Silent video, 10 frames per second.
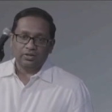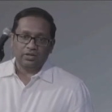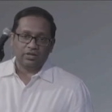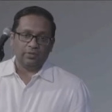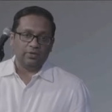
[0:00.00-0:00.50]

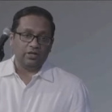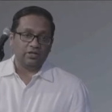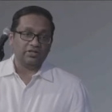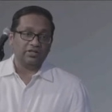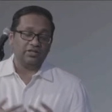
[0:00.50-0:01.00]
And can I be
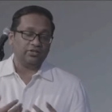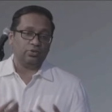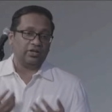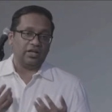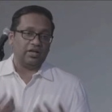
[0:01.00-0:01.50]
honest? He is
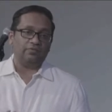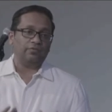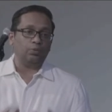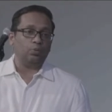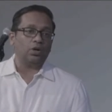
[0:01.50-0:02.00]
what
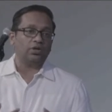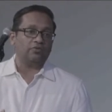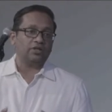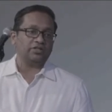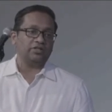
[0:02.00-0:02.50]
every one
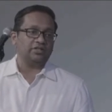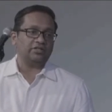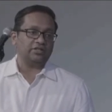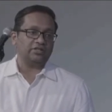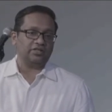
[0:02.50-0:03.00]
of us needs
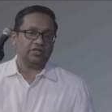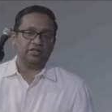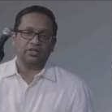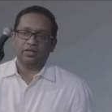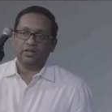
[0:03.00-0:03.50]
to
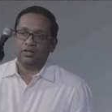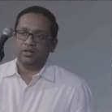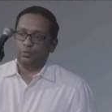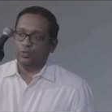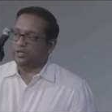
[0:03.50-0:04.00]
see
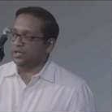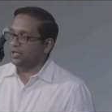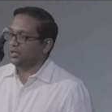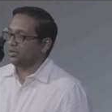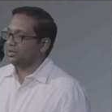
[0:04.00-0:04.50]
week
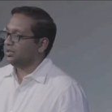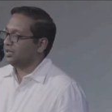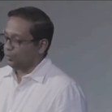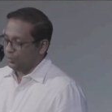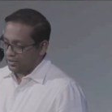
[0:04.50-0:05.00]
in
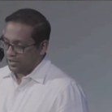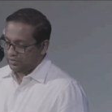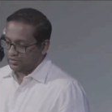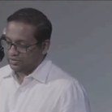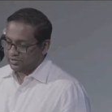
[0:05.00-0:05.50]
and week
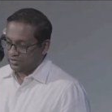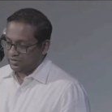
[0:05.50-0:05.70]
out.